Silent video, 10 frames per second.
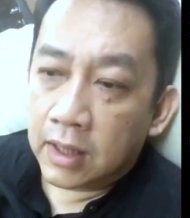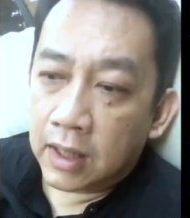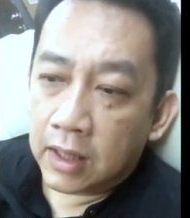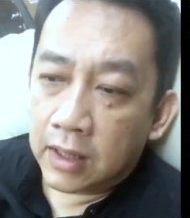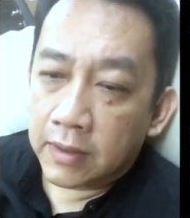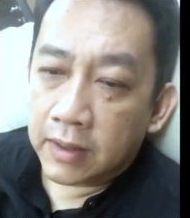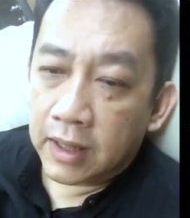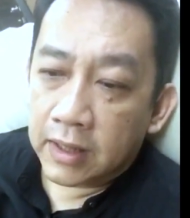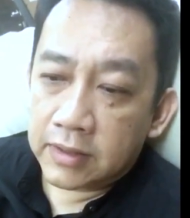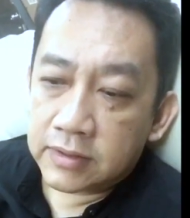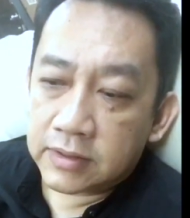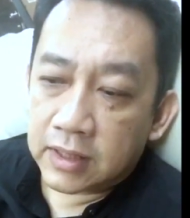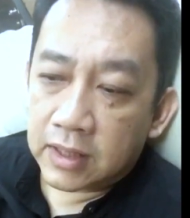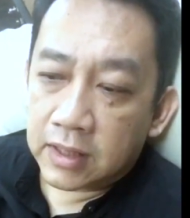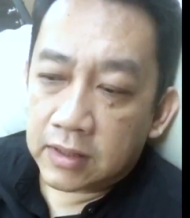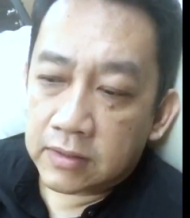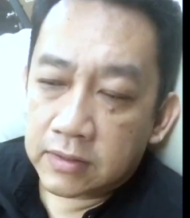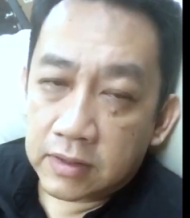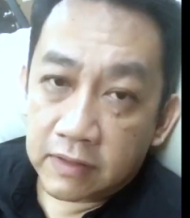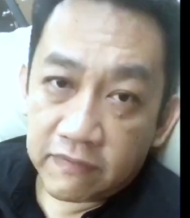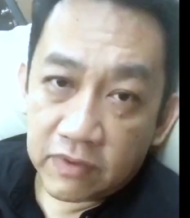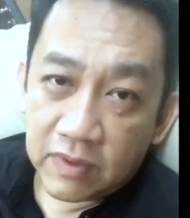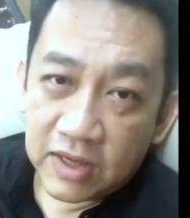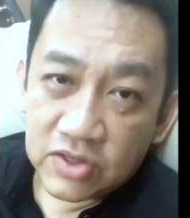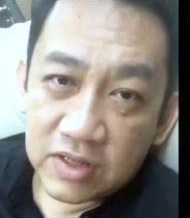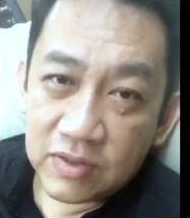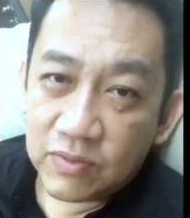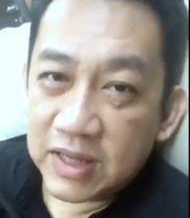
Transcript: Uh, and uh, if you actually